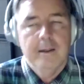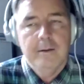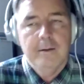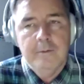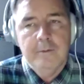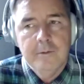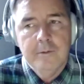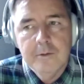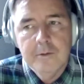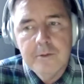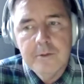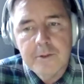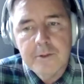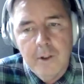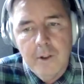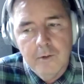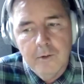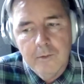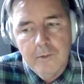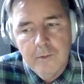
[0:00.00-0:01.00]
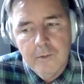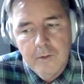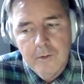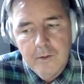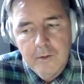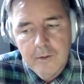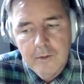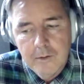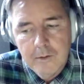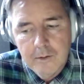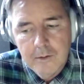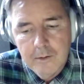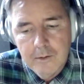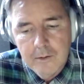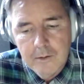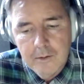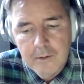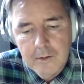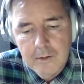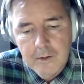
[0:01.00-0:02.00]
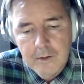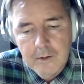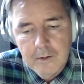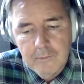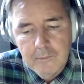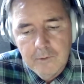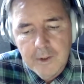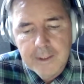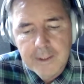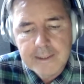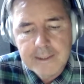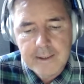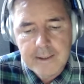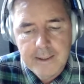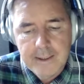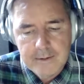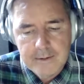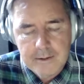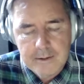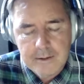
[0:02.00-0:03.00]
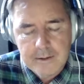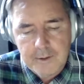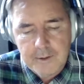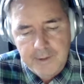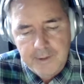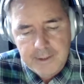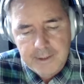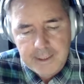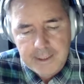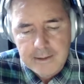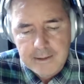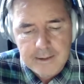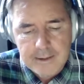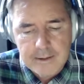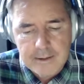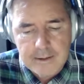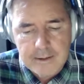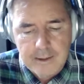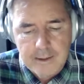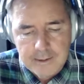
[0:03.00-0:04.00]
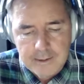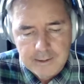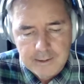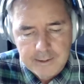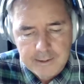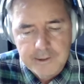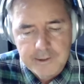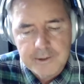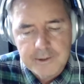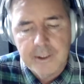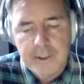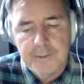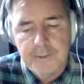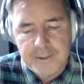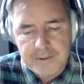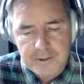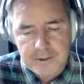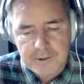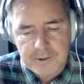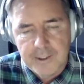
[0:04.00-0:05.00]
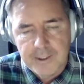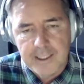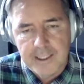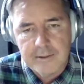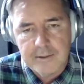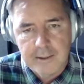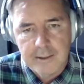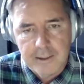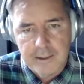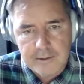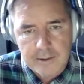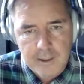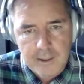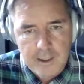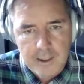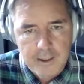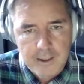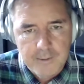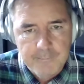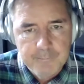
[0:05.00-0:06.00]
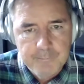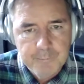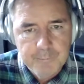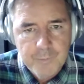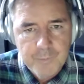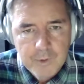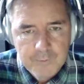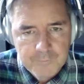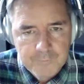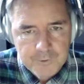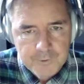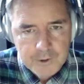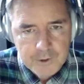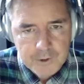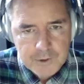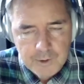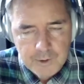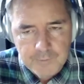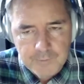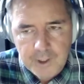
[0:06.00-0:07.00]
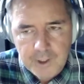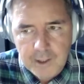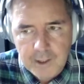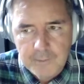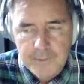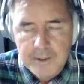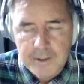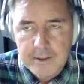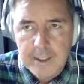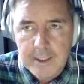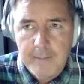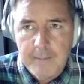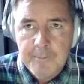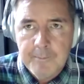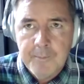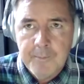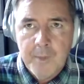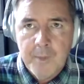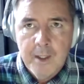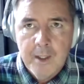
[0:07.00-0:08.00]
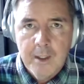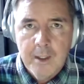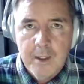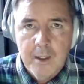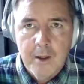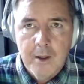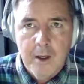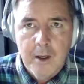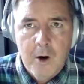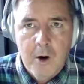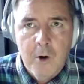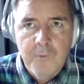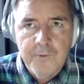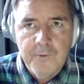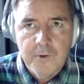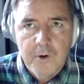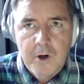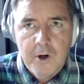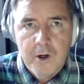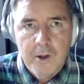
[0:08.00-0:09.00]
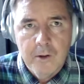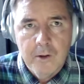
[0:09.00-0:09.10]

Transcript: So, well, it's three things. It's the leadership, it's stress, it's virtual environment. Overall,